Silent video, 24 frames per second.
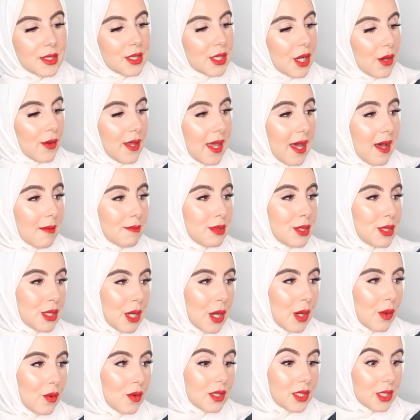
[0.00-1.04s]
So yeah, I'm
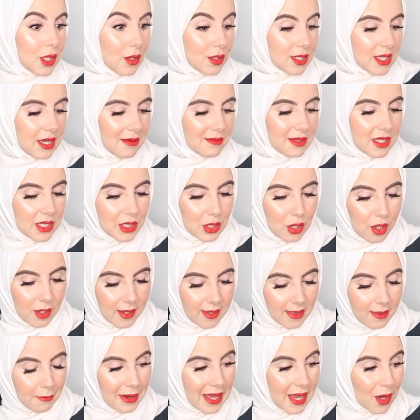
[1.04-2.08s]
so tempted to go
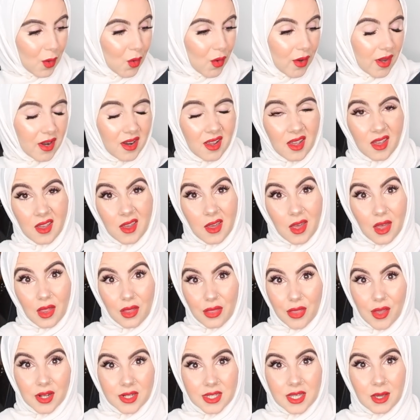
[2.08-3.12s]
get the black one.
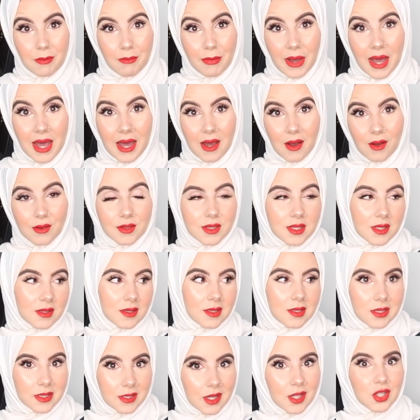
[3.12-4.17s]
£13,
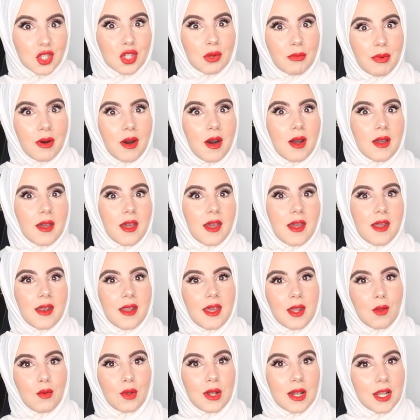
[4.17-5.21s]
such a bargain,
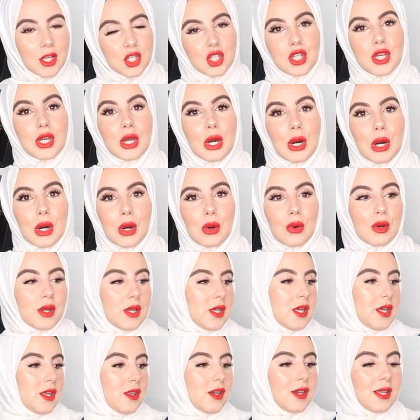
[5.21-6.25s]
and it would literally go,
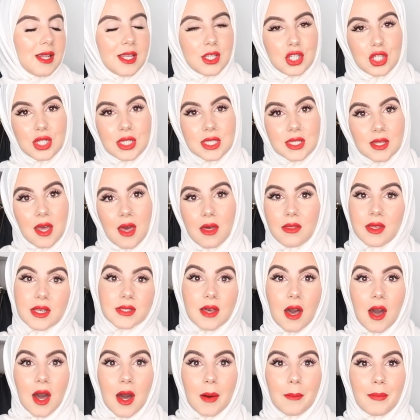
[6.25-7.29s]
you can literally style this
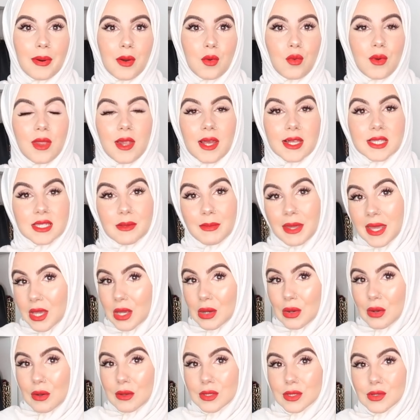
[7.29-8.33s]
up with like some
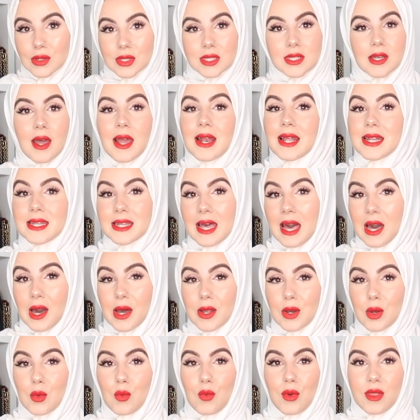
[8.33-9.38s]
heels or style it
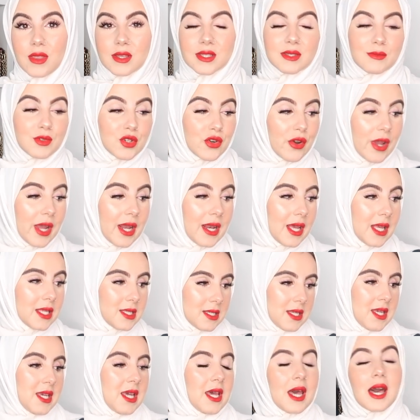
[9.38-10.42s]
down with some trainers.